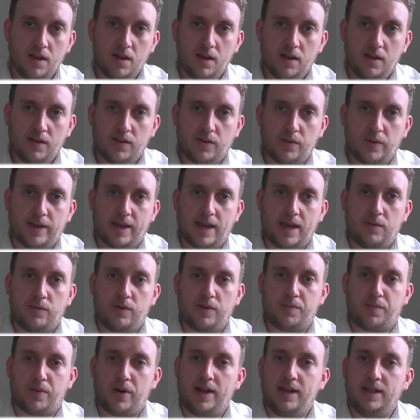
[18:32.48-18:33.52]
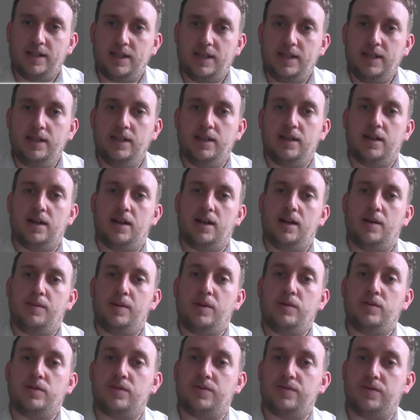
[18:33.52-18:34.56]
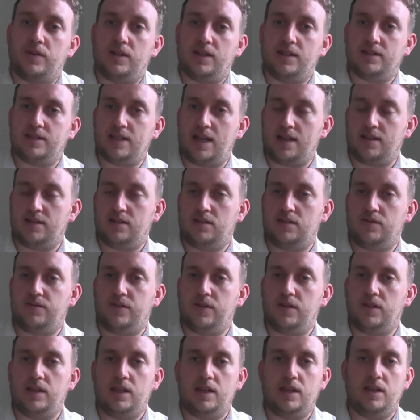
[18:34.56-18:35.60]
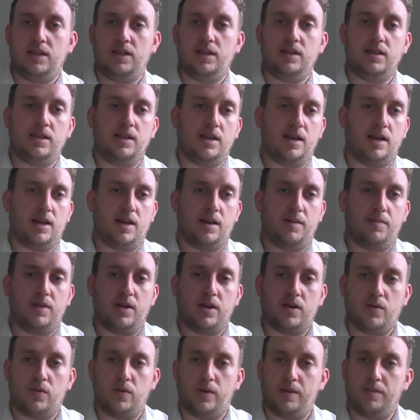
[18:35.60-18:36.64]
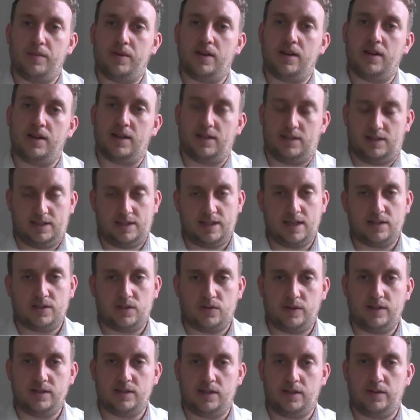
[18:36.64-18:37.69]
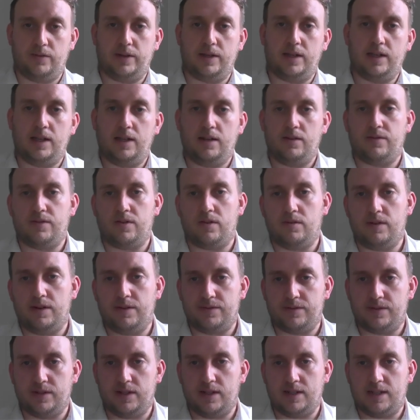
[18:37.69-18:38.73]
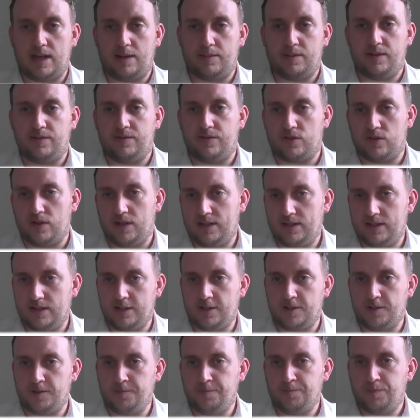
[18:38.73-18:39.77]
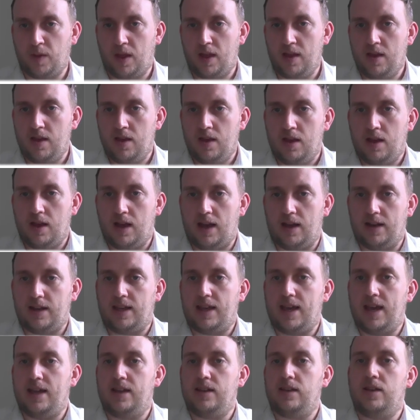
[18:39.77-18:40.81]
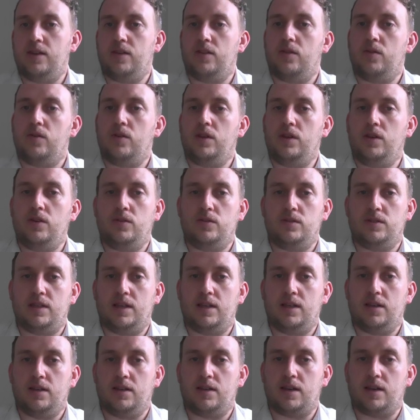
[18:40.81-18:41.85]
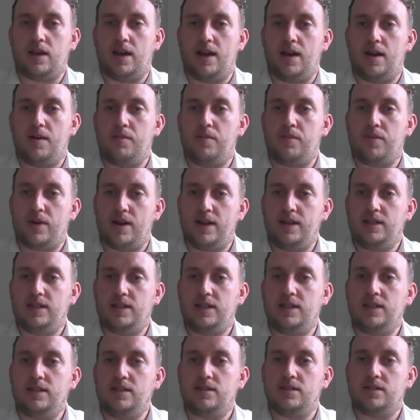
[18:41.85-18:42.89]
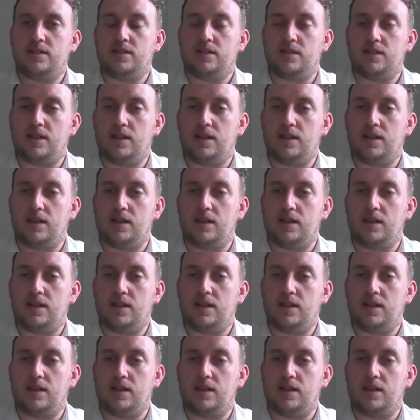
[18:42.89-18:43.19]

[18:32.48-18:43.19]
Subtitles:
So again, with Brady, he was fully assessed for the equipment and accessories that he would need for a Riften adaptive tricycle. And again, using Brady's